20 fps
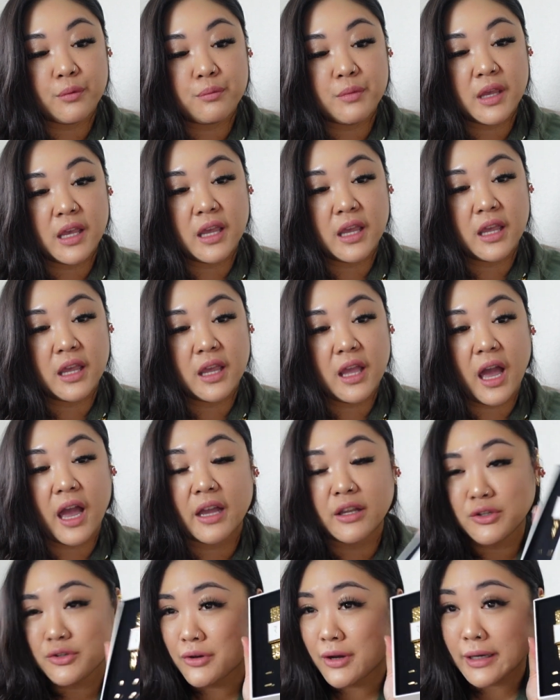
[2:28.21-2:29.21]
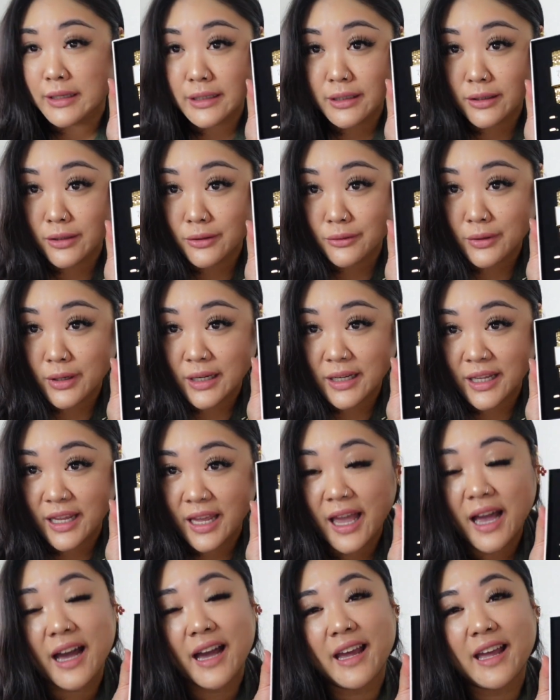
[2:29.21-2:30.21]
me, I tried it on
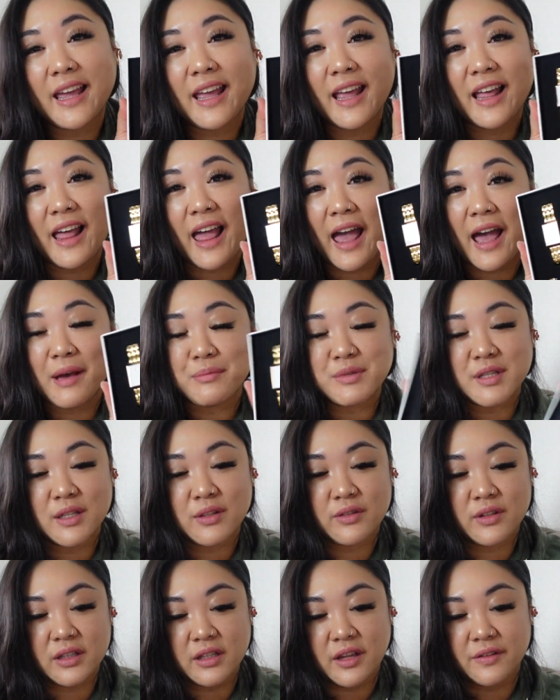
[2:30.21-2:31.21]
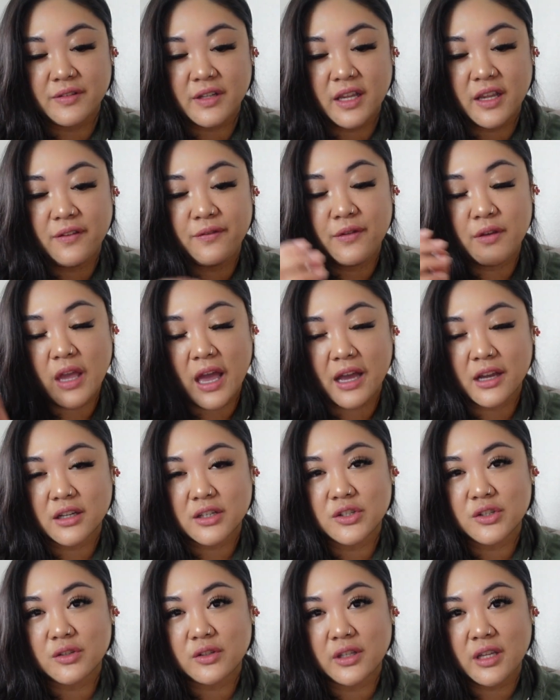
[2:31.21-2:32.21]
already. I absolutely loved it. If you
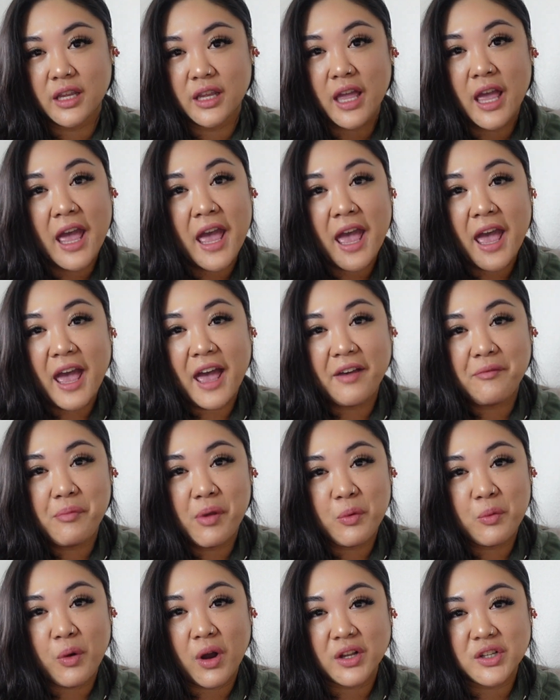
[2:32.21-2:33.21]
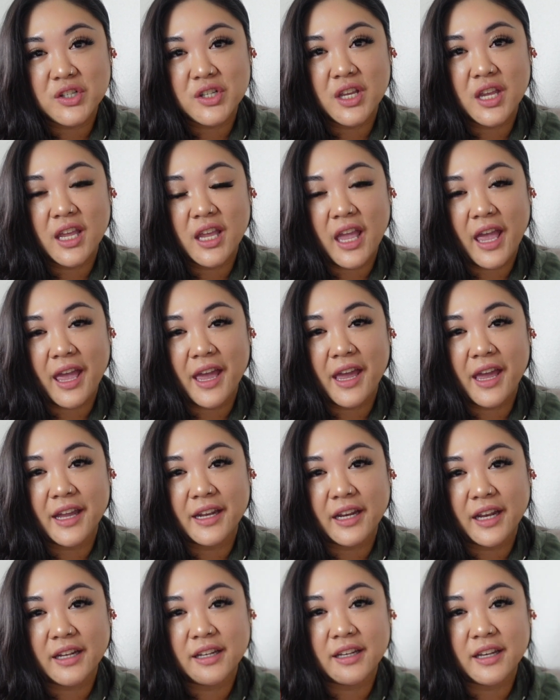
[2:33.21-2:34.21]
actually have been watching
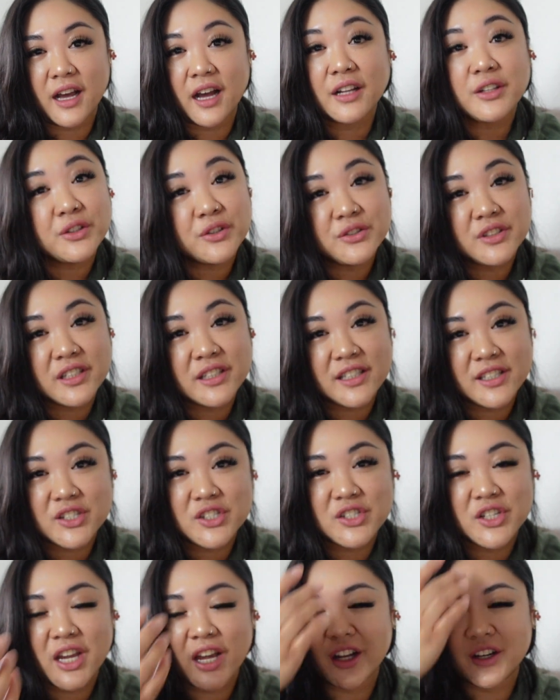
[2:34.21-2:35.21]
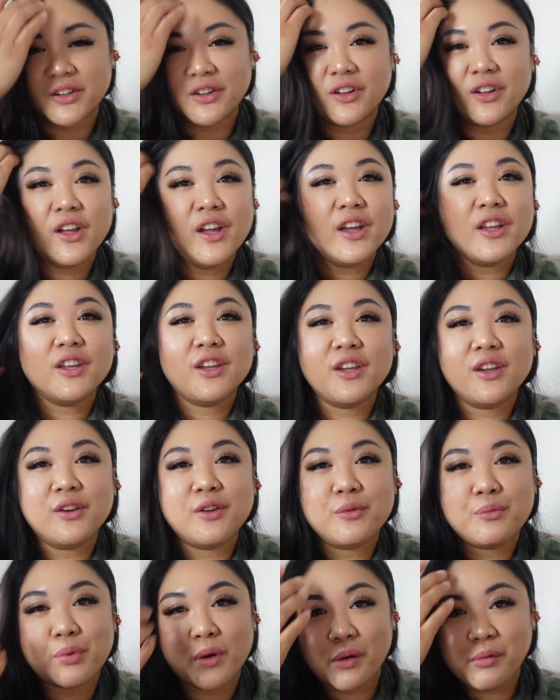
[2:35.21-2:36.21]
and not new to this channel,
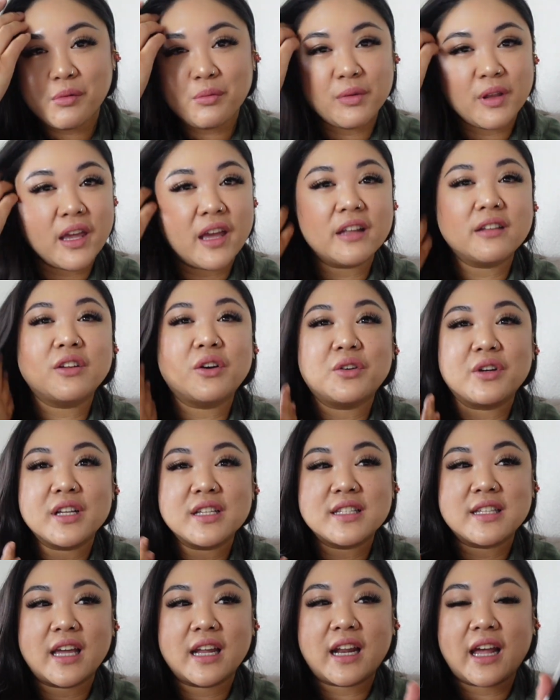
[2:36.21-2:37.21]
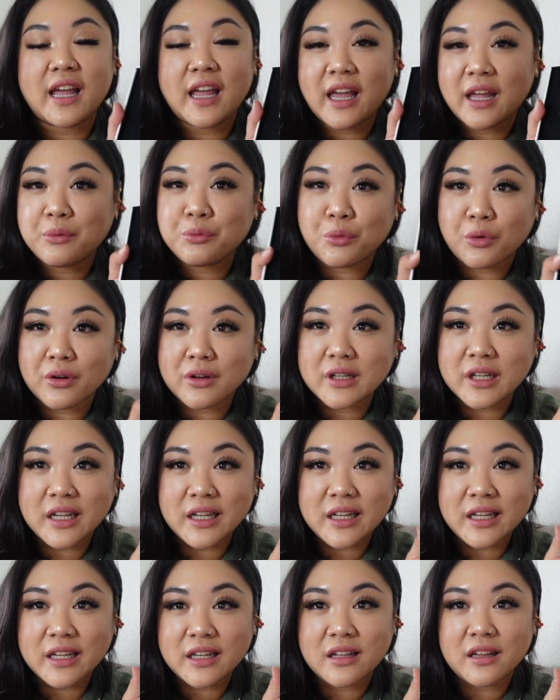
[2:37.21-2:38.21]
you probably had noticed that I had worn
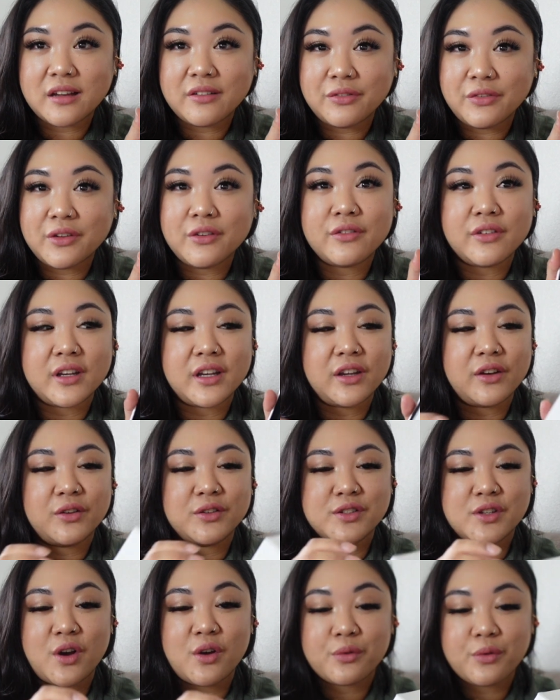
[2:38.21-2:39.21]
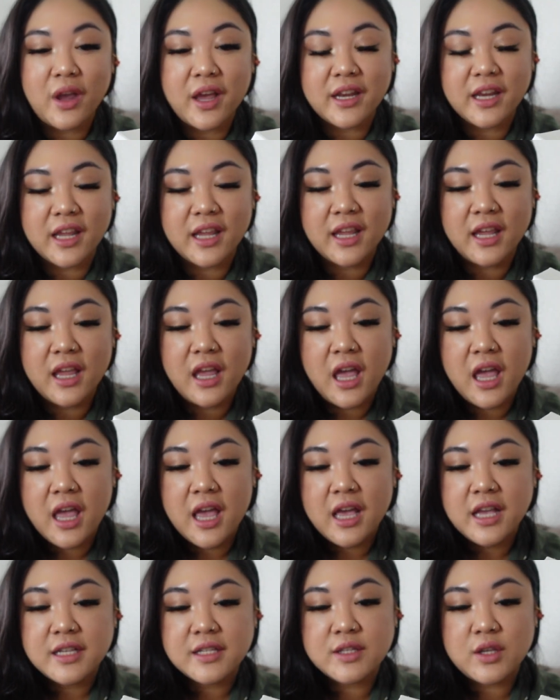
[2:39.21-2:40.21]
it in a few videos already.
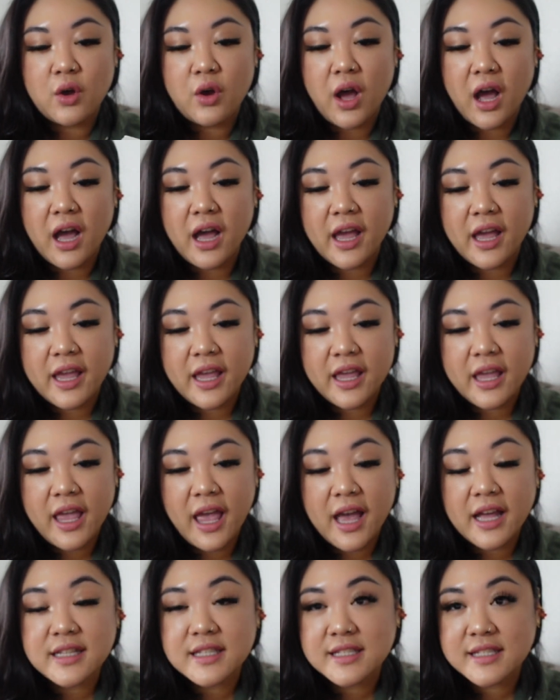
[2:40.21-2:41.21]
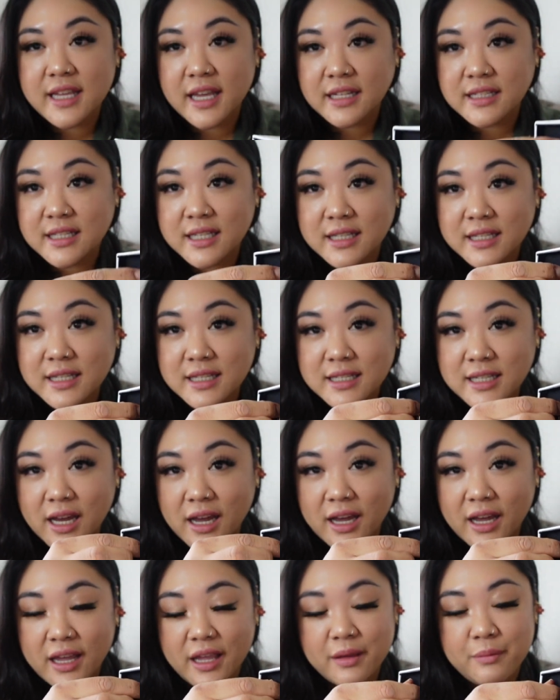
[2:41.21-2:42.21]
So I had set the
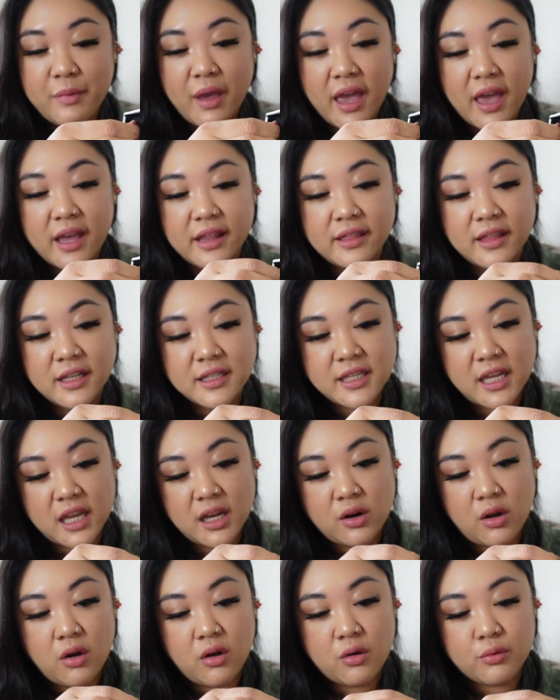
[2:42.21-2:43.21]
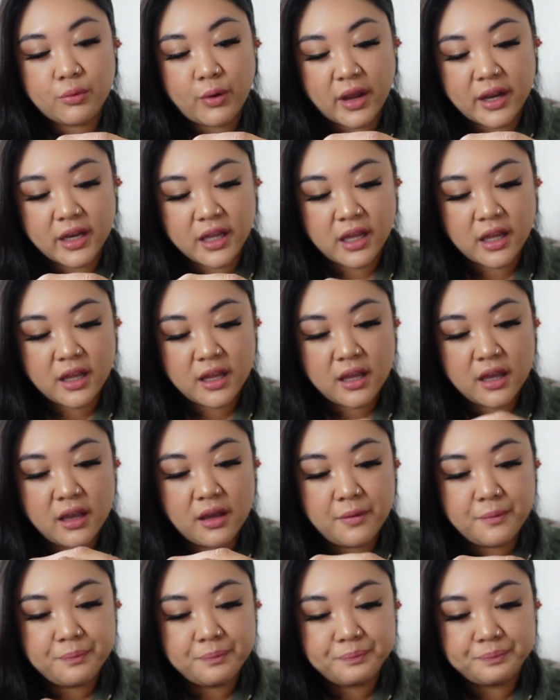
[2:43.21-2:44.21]
time and the date already.
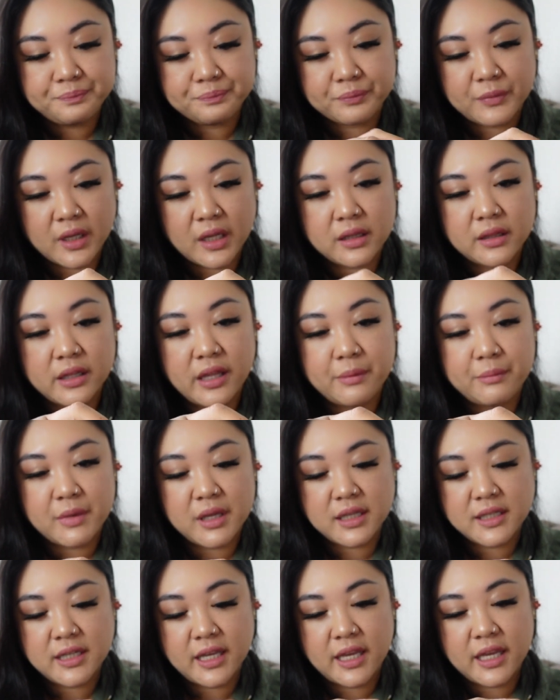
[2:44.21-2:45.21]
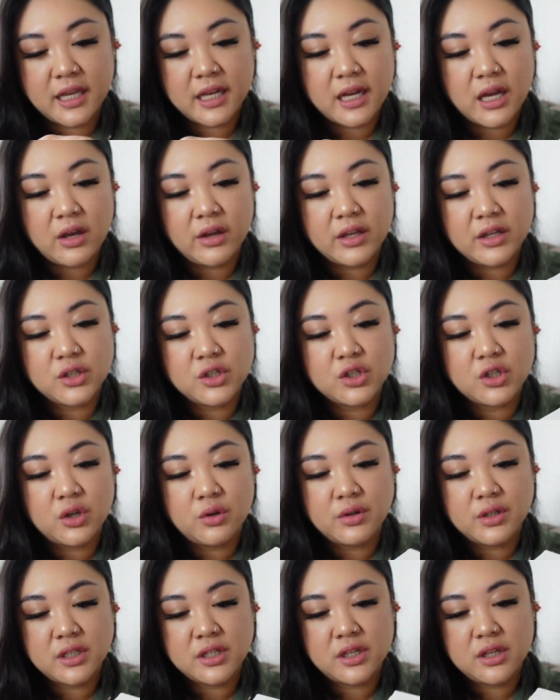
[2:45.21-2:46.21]
Let me take it out and
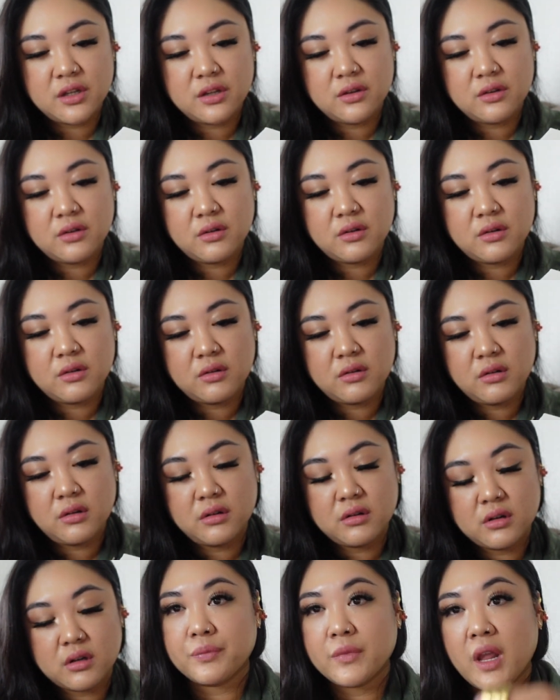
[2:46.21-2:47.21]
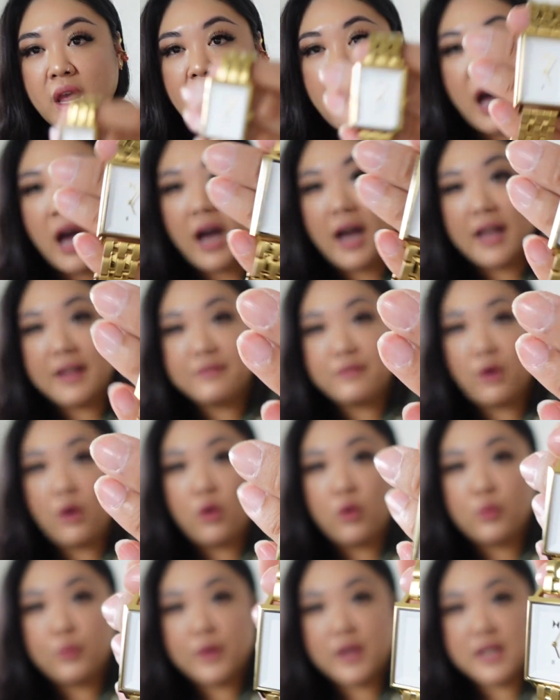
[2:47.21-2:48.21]
show it to you. I've
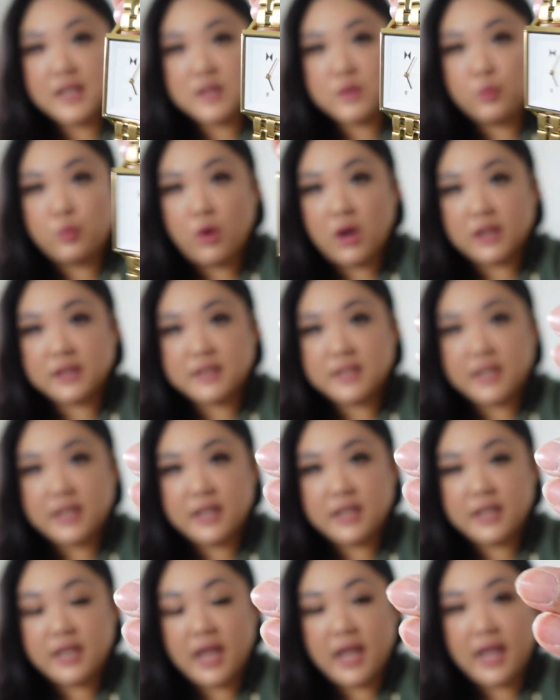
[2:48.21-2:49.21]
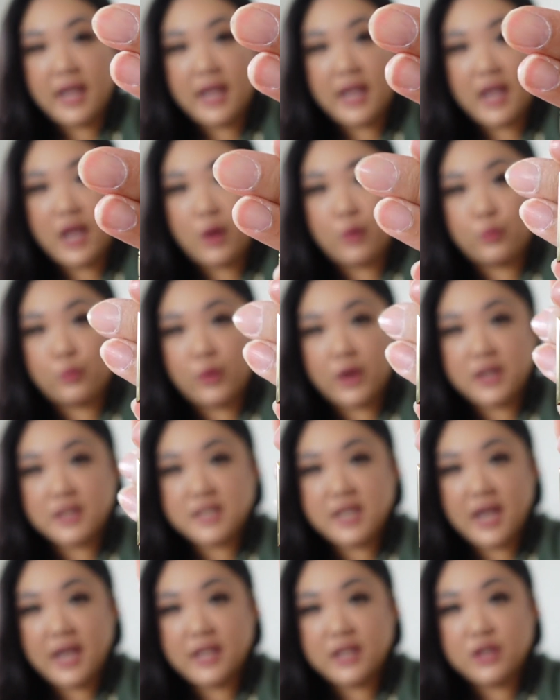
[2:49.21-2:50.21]
always wanted a
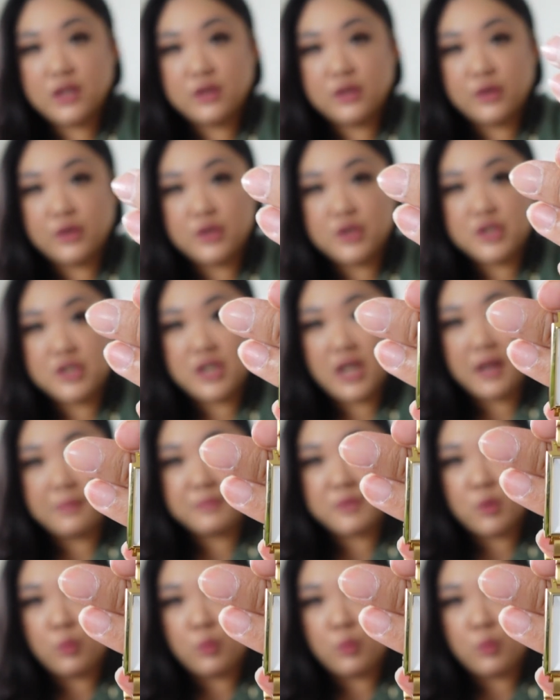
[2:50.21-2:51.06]
rectangular shaped